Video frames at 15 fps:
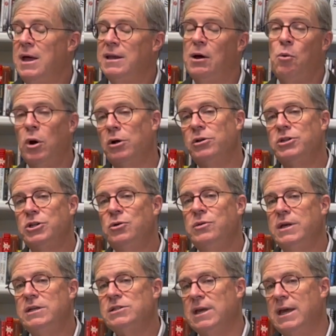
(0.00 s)
Now, we're going to do
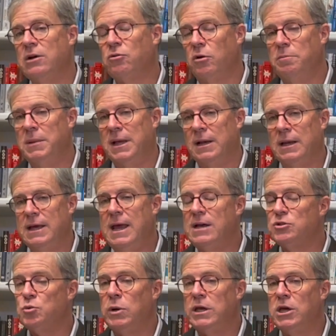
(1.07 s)
these incrementally
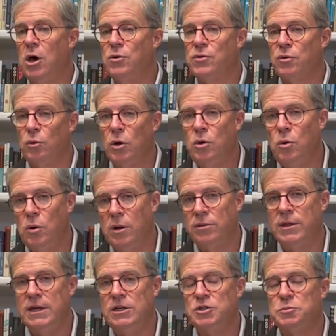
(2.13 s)
as we go through
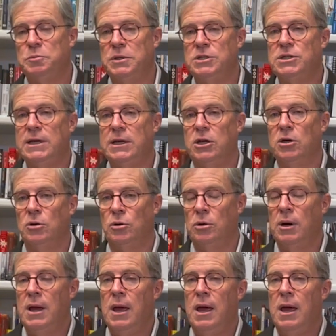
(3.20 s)
these particular